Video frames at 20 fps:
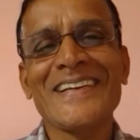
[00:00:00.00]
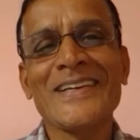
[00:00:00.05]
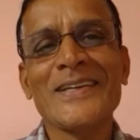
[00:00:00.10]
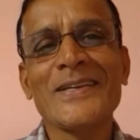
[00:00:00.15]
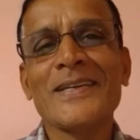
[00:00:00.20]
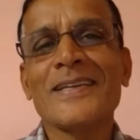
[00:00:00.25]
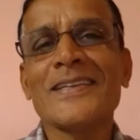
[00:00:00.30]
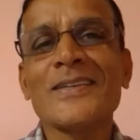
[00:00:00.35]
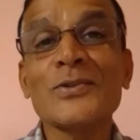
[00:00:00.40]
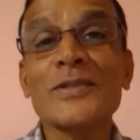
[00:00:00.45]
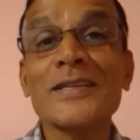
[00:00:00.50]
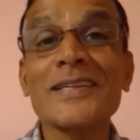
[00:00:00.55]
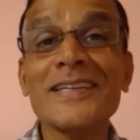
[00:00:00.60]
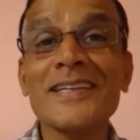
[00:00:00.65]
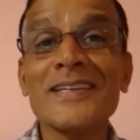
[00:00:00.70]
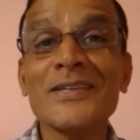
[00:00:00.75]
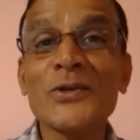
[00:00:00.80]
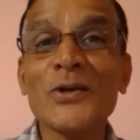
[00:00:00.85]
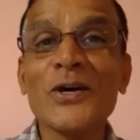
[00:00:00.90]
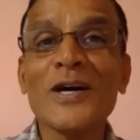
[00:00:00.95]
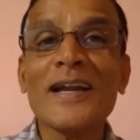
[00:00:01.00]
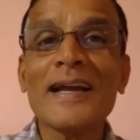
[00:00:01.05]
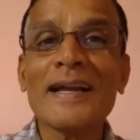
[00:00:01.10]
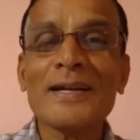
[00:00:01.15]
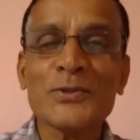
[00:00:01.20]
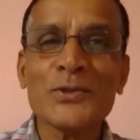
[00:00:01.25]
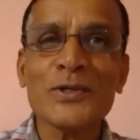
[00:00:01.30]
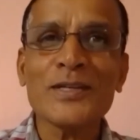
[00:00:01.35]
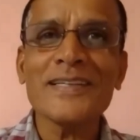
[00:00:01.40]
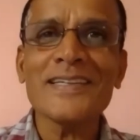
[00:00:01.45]
You see, you are
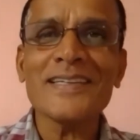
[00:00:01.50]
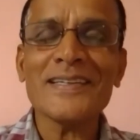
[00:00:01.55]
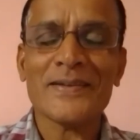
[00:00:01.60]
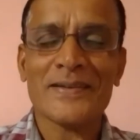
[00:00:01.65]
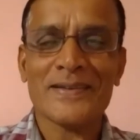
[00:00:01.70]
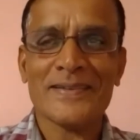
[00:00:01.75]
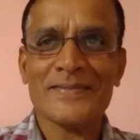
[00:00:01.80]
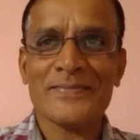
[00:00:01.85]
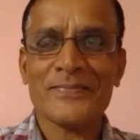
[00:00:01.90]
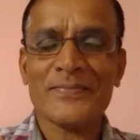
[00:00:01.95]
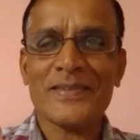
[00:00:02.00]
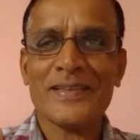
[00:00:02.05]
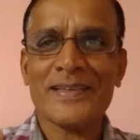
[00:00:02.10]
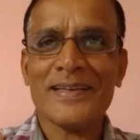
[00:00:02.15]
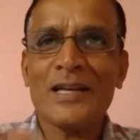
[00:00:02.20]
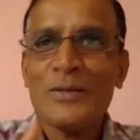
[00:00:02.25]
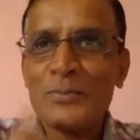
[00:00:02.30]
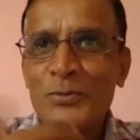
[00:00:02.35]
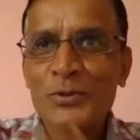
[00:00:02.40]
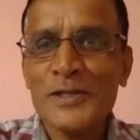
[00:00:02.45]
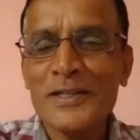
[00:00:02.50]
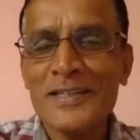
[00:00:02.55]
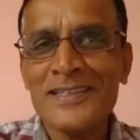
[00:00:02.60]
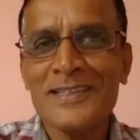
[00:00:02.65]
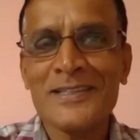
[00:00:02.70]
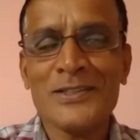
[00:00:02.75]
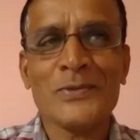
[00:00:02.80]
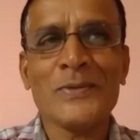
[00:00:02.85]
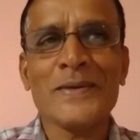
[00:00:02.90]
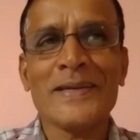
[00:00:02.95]
actually, I'll put it in
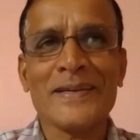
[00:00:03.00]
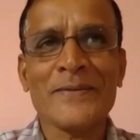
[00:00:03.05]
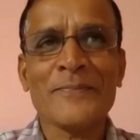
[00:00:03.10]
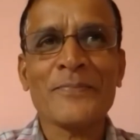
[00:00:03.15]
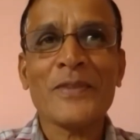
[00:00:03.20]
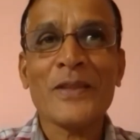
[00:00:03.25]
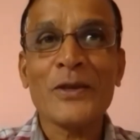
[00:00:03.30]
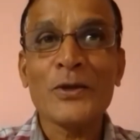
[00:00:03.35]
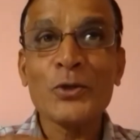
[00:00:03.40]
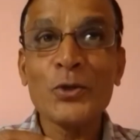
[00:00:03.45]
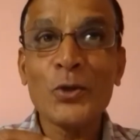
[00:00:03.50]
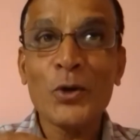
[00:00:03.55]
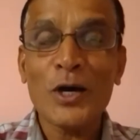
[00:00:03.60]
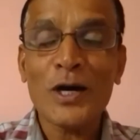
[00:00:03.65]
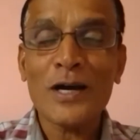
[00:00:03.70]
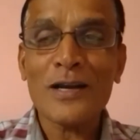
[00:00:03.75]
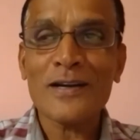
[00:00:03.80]
this way, you are